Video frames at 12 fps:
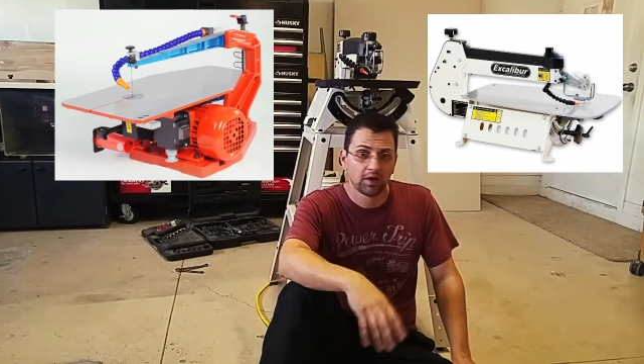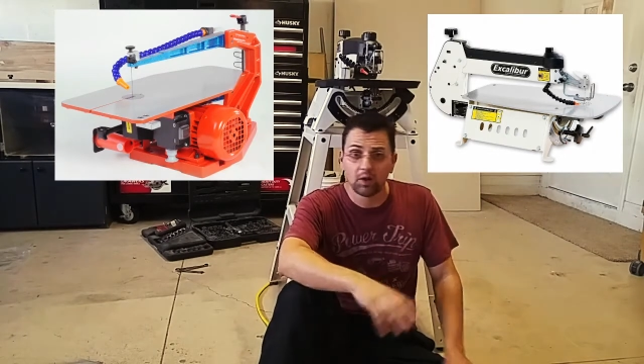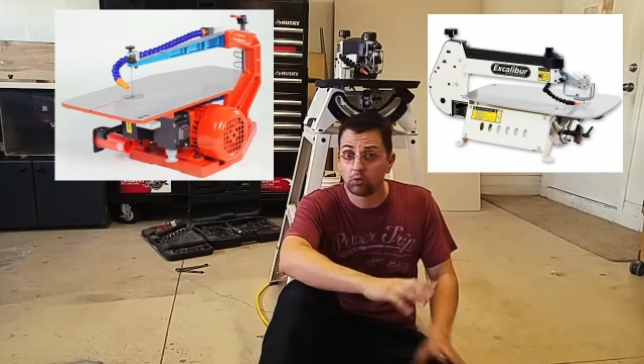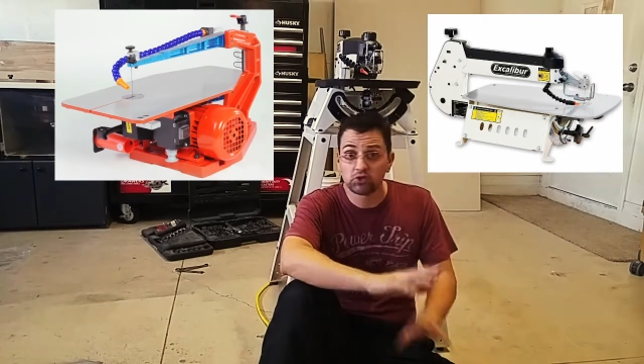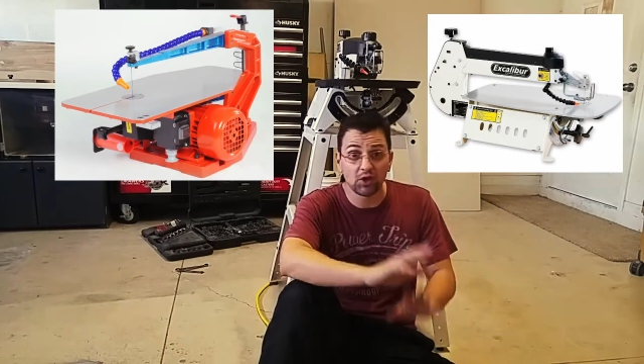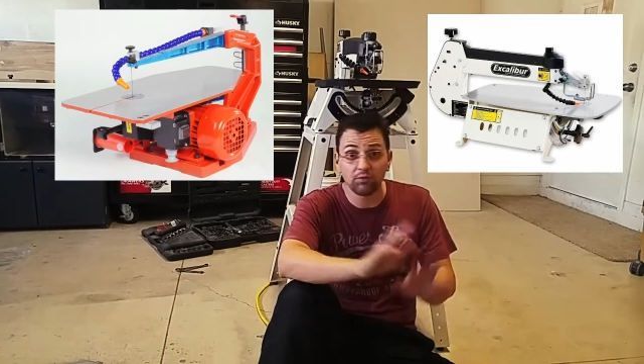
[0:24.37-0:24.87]

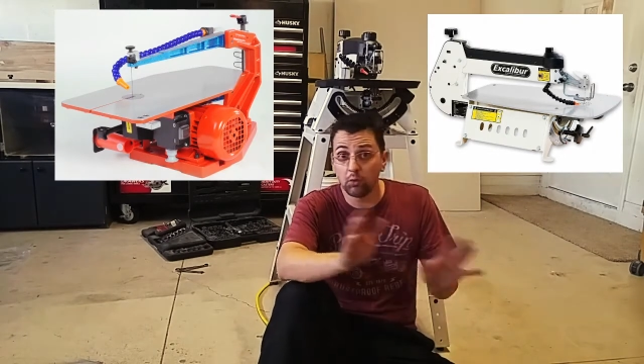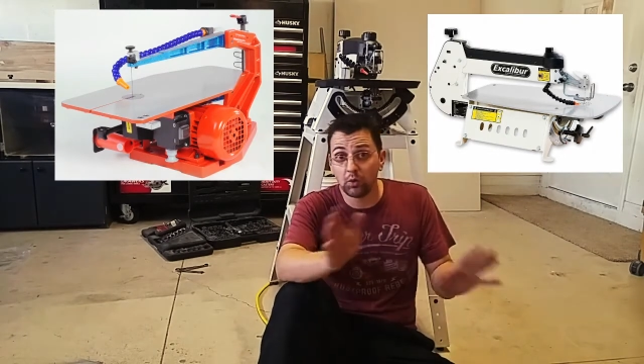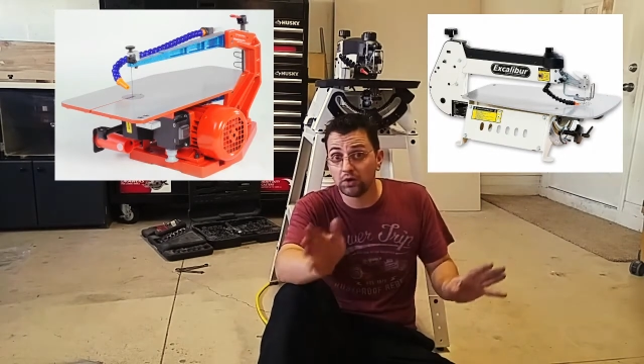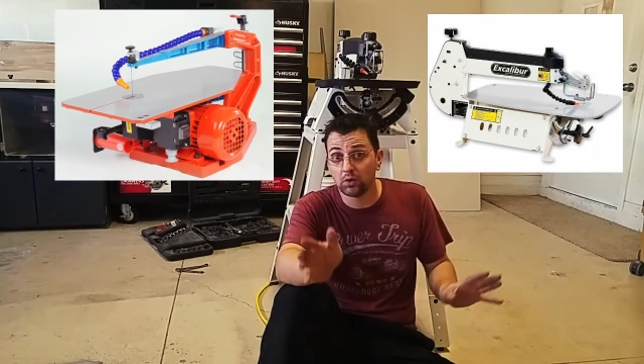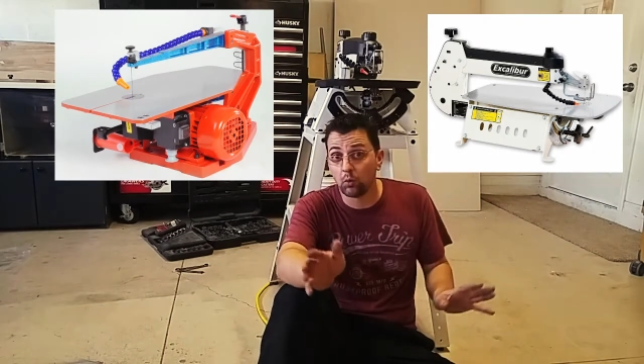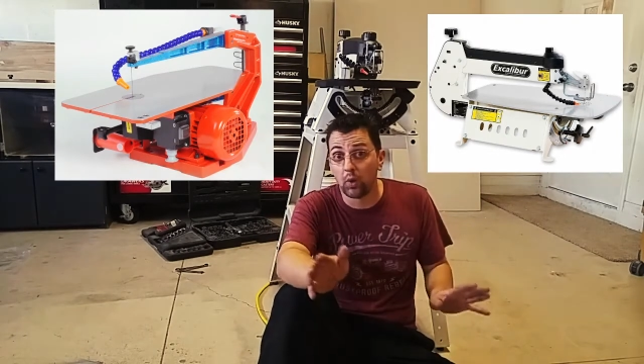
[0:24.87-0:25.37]
Now, whichever
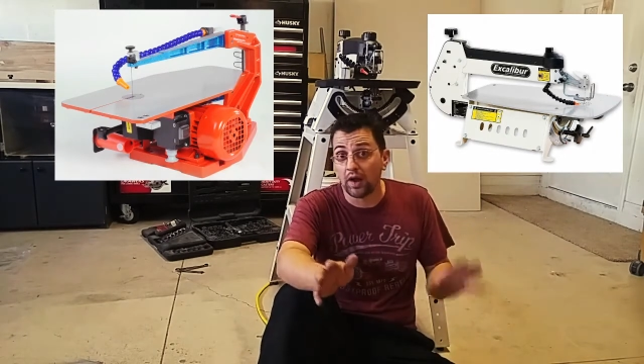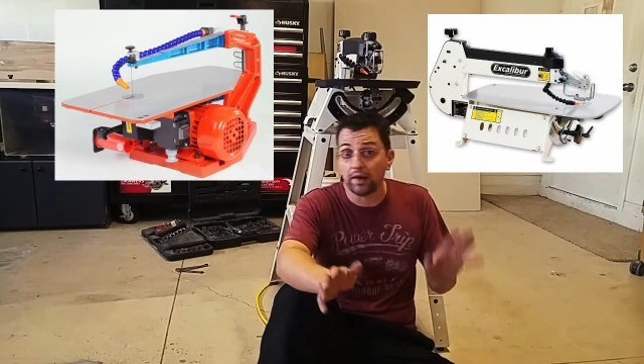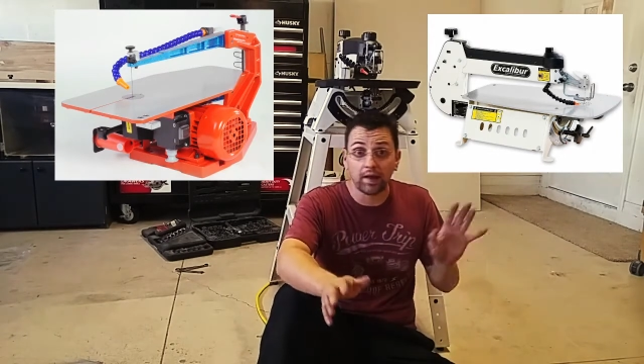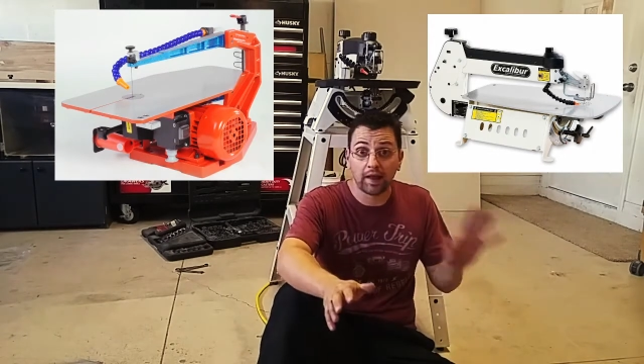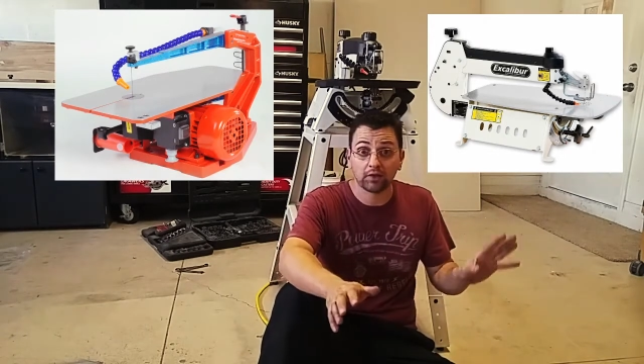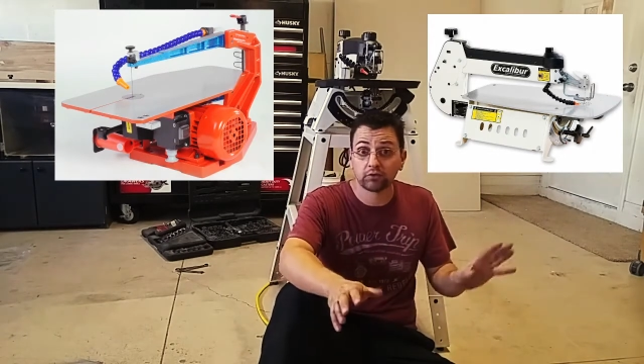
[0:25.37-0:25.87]
way you
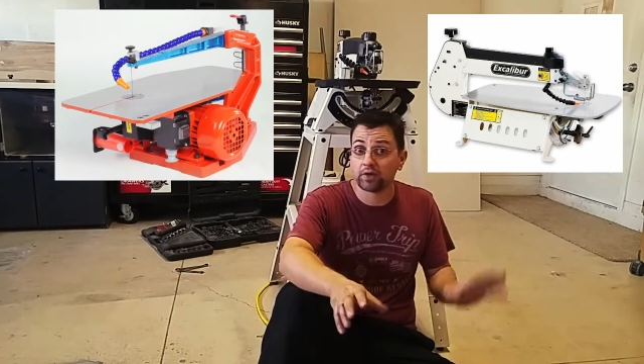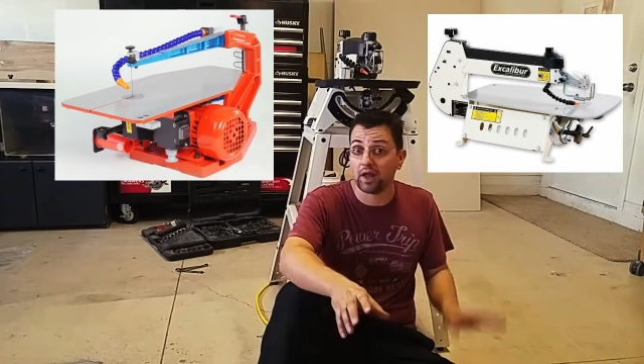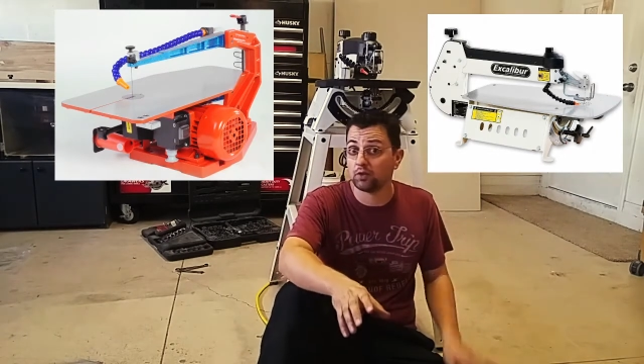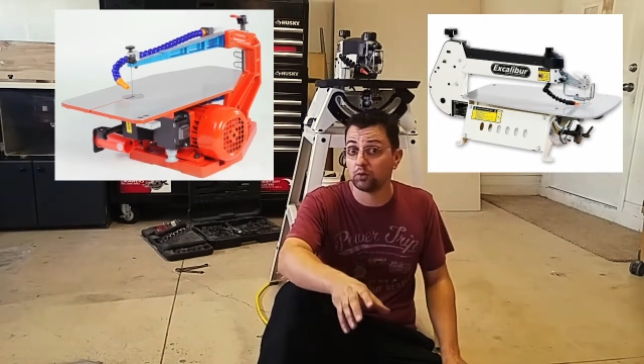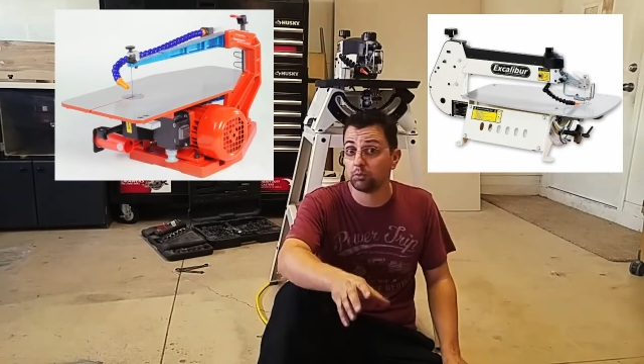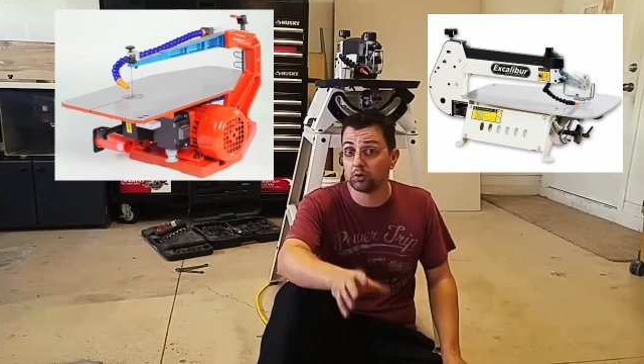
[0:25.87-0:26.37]
went,
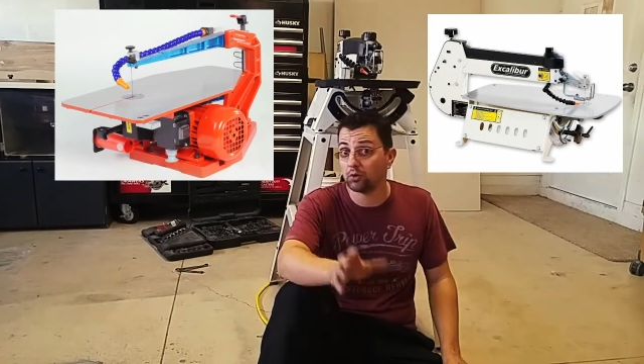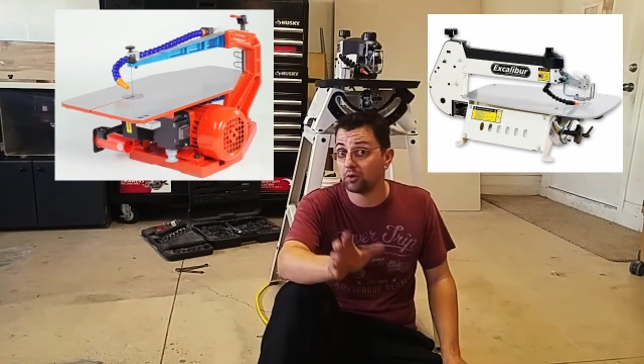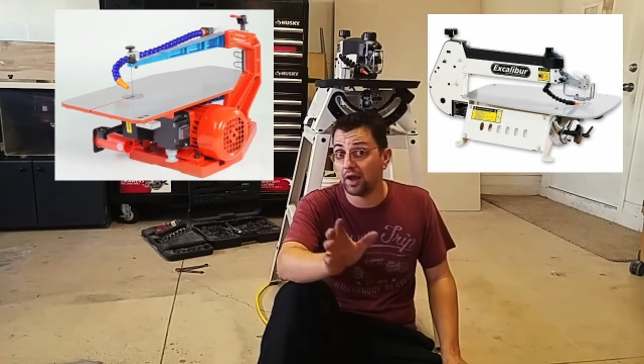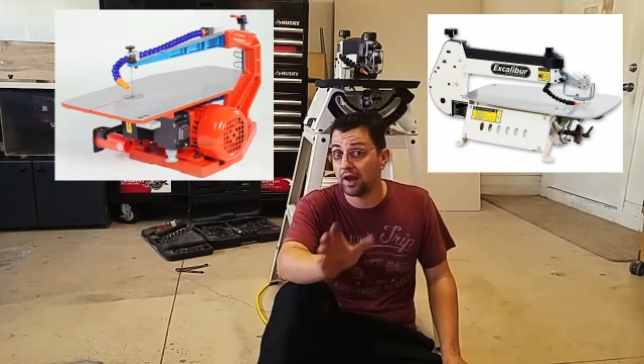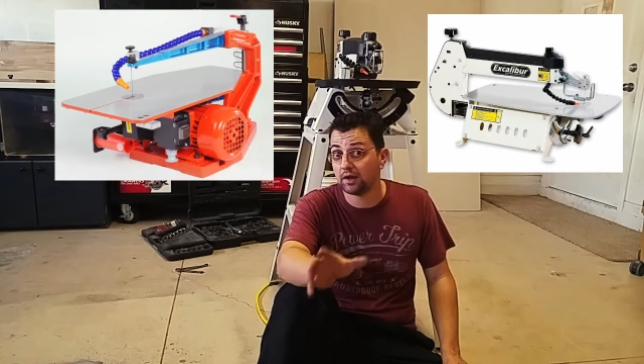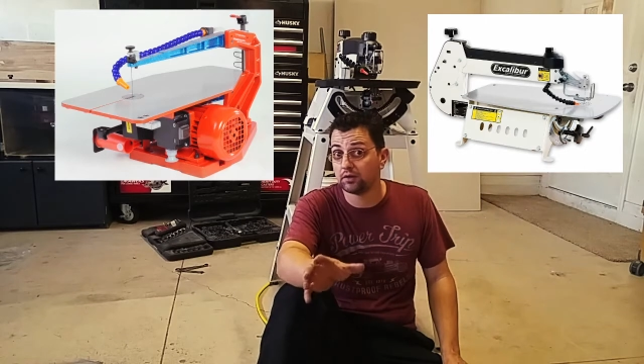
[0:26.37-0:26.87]
Excalibur
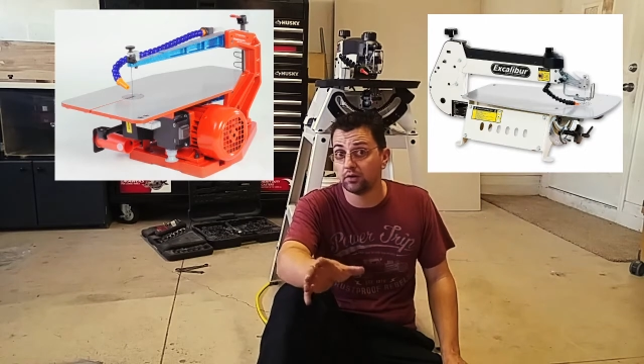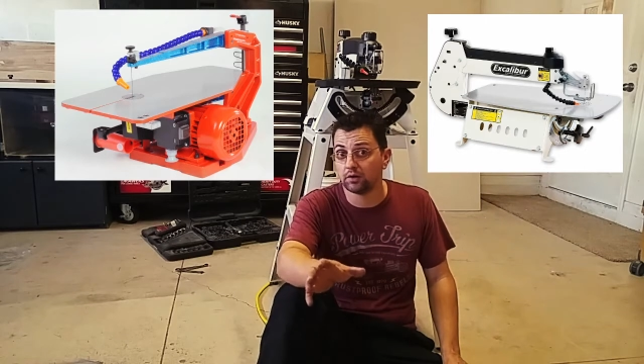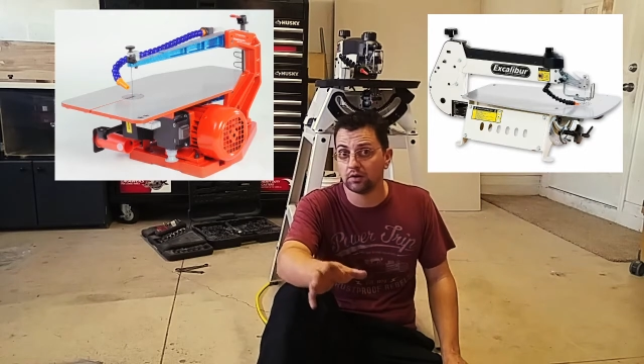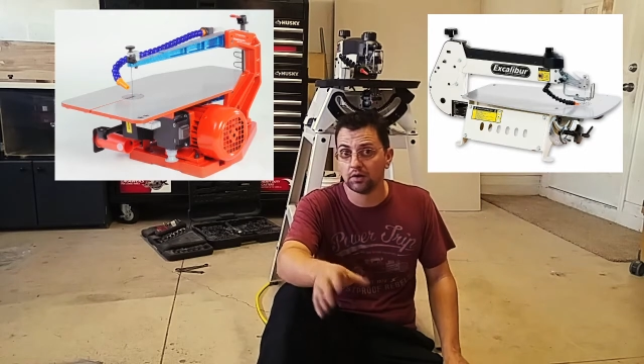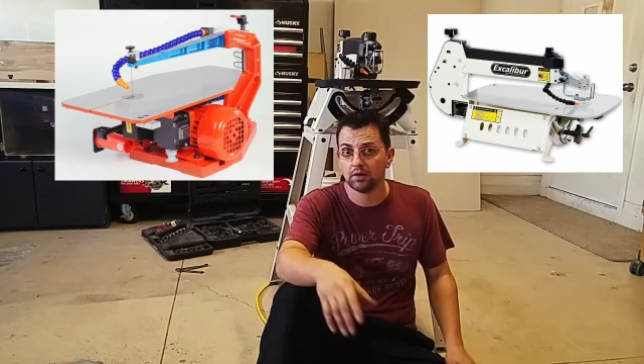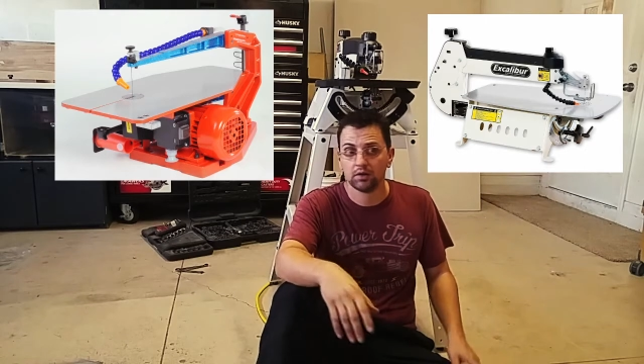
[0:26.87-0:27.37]
or
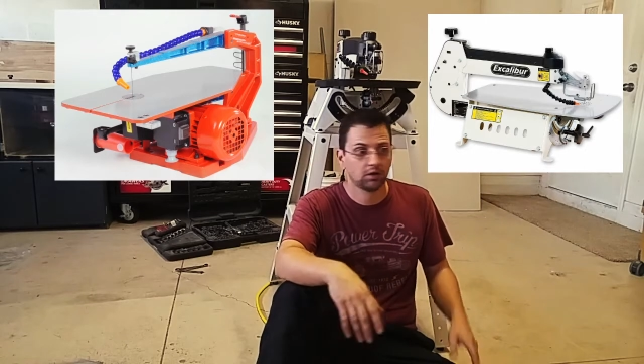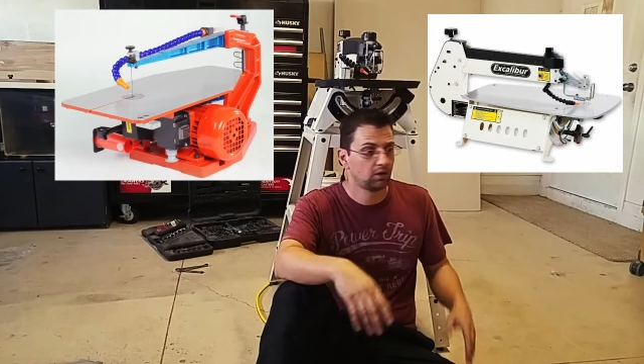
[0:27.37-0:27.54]
Hegner,